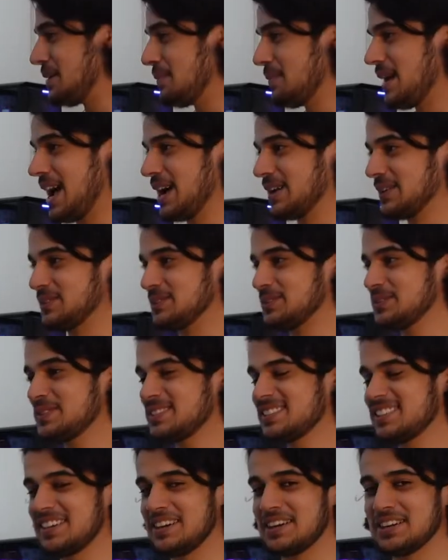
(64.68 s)
amount of
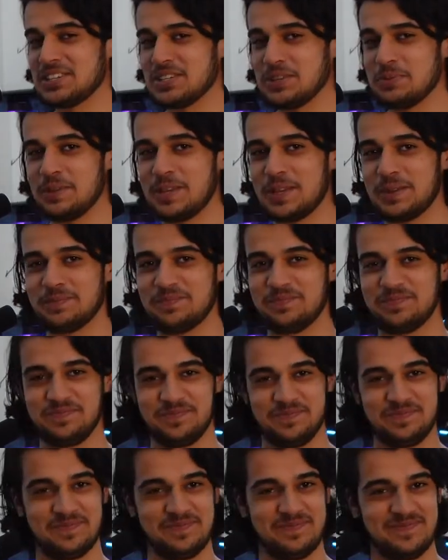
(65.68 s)
RGB.
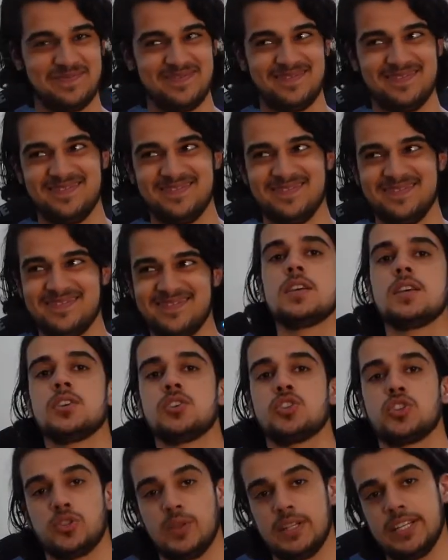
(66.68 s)

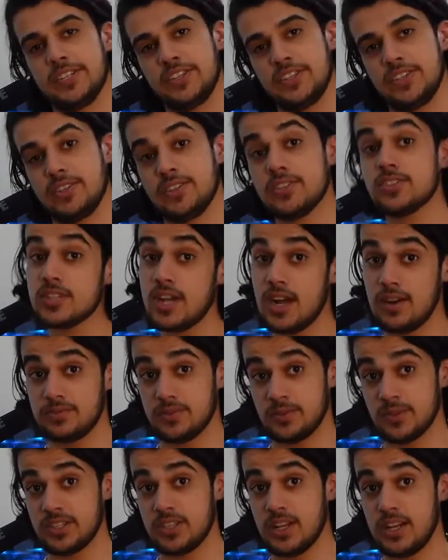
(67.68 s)
So let's start
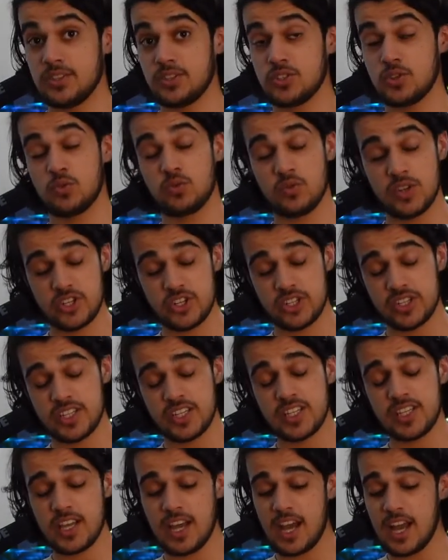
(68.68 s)
from the start. So
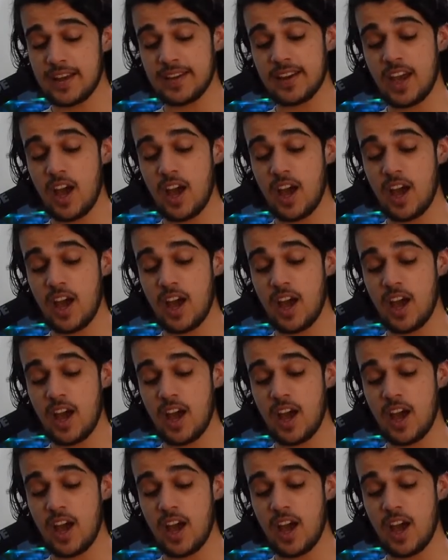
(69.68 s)
originally, I had